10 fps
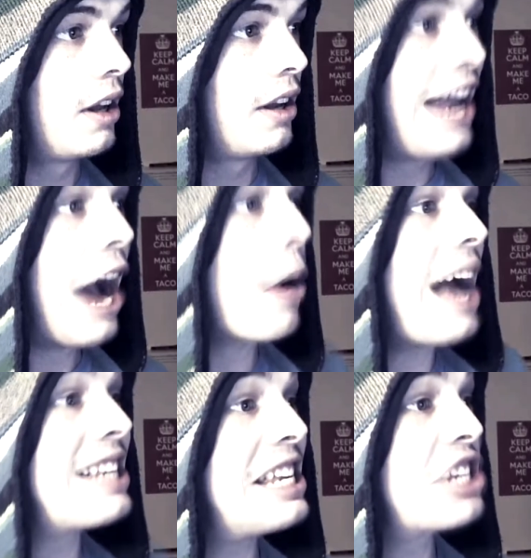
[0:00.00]
Now has
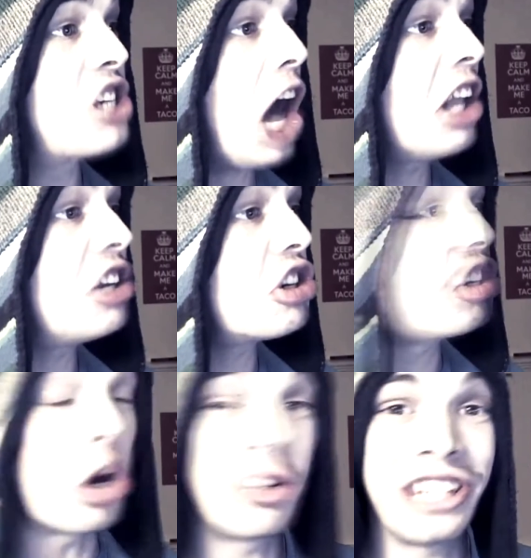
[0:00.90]
his college
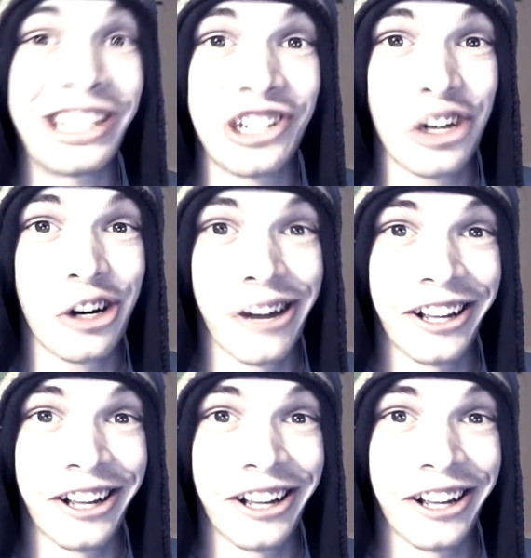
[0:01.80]
associate's degree.